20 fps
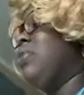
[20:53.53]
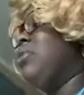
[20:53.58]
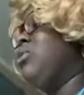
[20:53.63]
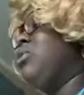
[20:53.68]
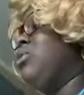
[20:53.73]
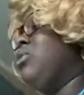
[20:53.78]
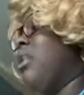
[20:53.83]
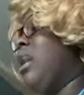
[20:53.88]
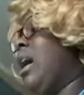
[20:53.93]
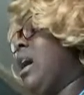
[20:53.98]

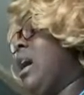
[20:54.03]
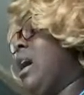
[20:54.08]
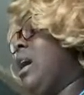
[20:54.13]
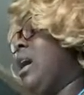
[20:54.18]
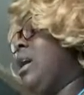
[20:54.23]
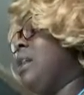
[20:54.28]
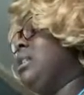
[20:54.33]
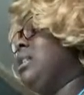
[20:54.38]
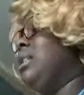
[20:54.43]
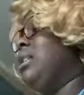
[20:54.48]
you my
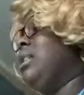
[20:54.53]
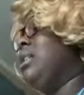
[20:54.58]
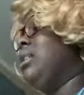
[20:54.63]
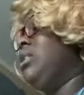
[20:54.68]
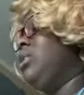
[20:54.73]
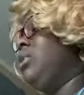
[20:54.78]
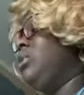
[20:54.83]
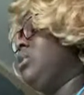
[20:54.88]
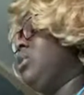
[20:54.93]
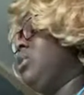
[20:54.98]
eyes and
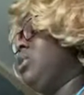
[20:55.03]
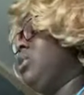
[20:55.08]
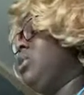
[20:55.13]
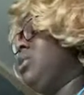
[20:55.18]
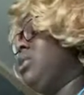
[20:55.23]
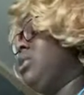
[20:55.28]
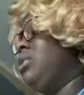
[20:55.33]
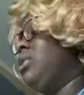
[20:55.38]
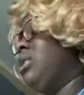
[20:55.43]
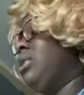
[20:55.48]
ears in the
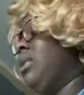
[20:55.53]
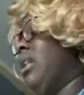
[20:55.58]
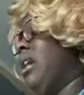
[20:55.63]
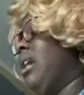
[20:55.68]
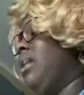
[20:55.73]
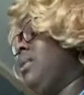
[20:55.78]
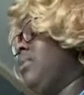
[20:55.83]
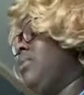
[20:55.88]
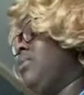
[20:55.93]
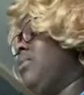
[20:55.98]
world
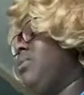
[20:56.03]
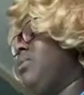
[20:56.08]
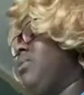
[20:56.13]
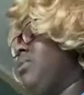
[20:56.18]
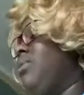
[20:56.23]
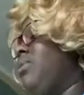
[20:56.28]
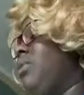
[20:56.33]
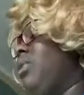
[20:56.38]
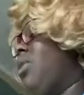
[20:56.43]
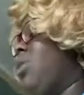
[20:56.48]
today,
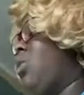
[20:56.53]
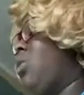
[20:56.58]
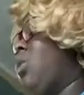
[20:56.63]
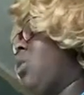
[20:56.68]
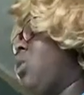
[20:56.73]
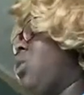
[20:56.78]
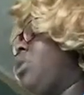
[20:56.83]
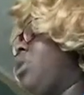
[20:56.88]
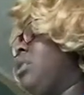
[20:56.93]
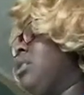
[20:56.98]
a
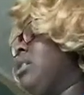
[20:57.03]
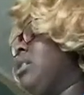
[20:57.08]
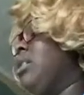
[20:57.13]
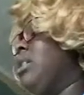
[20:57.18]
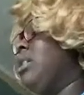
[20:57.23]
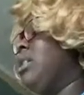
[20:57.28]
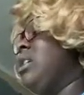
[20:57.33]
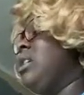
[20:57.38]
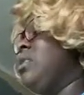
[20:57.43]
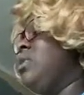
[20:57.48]
world where good
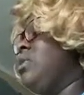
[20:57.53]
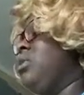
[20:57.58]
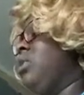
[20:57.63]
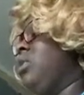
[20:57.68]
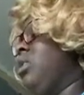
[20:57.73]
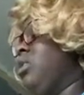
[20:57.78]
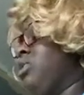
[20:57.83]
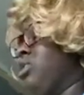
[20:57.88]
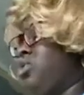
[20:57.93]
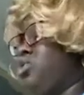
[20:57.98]
and evil
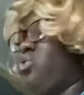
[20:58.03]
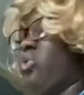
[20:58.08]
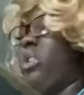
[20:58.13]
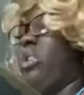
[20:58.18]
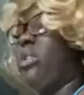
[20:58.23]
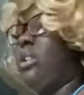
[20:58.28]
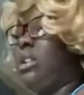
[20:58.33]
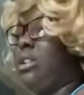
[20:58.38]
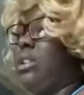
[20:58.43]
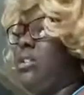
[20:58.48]
are
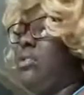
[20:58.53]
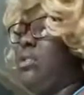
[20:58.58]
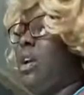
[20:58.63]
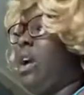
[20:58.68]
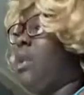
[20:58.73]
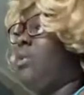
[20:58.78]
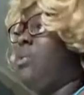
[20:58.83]
struggling to find